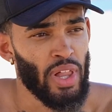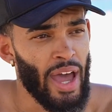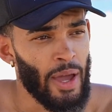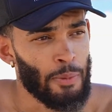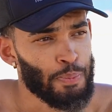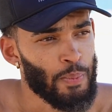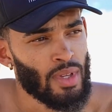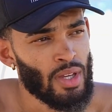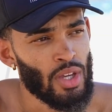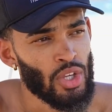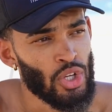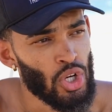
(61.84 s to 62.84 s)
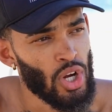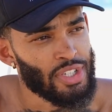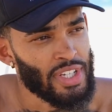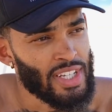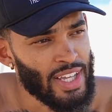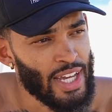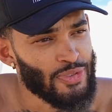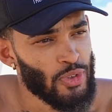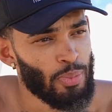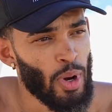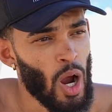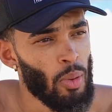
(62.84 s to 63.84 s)
at. You're a
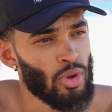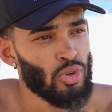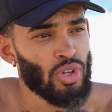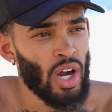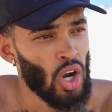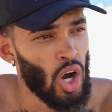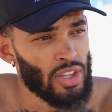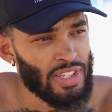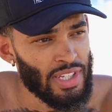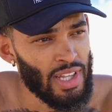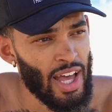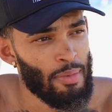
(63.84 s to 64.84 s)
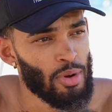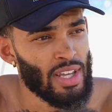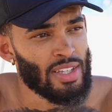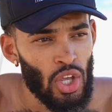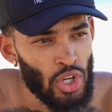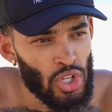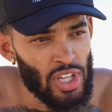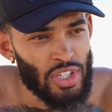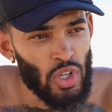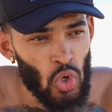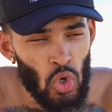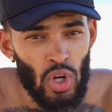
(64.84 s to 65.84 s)
successful barber. You cut all the celebrities. You're this
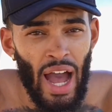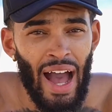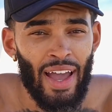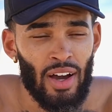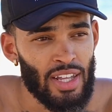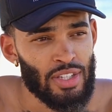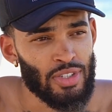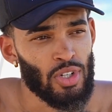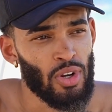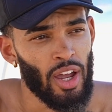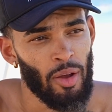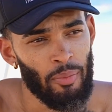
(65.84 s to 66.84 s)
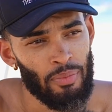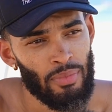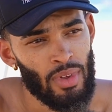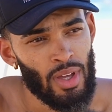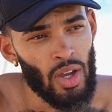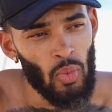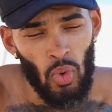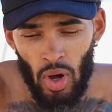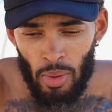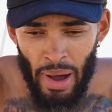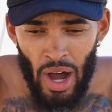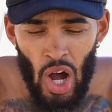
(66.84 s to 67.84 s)
cool guy on Instagram.
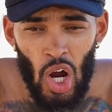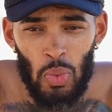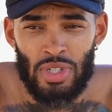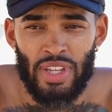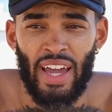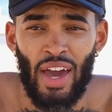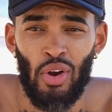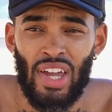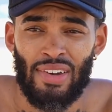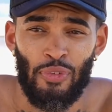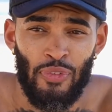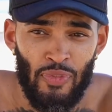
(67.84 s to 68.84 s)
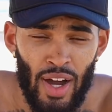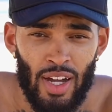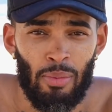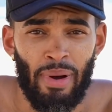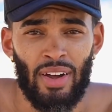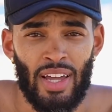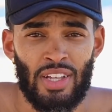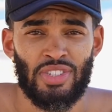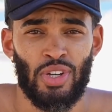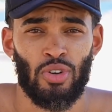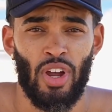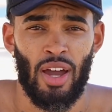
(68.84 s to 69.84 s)
Well, my heart was like, I don't give a fuck about
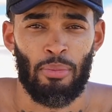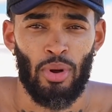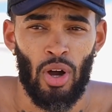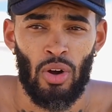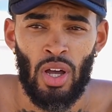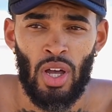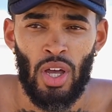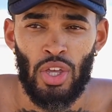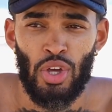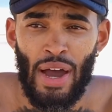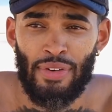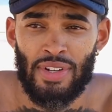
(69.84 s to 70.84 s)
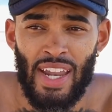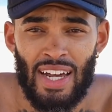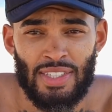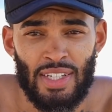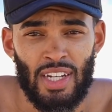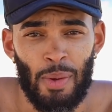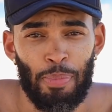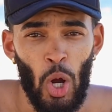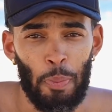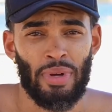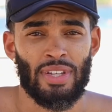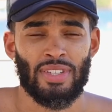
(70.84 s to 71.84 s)
Instagram, bro. You have a destiny and a
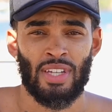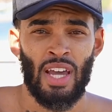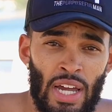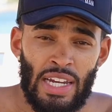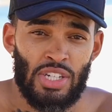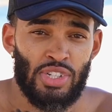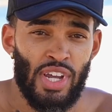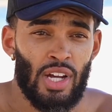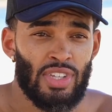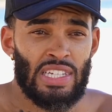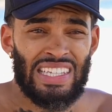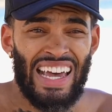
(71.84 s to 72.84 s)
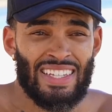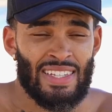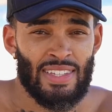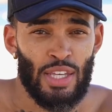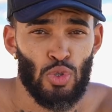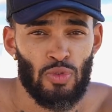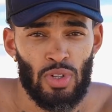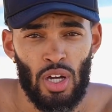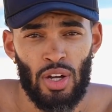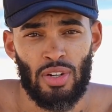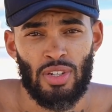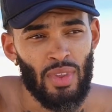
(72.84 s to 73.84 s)
purpose to share these lessons that you've
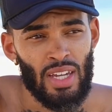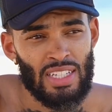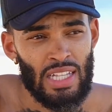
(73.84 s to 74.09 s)
learned. Because a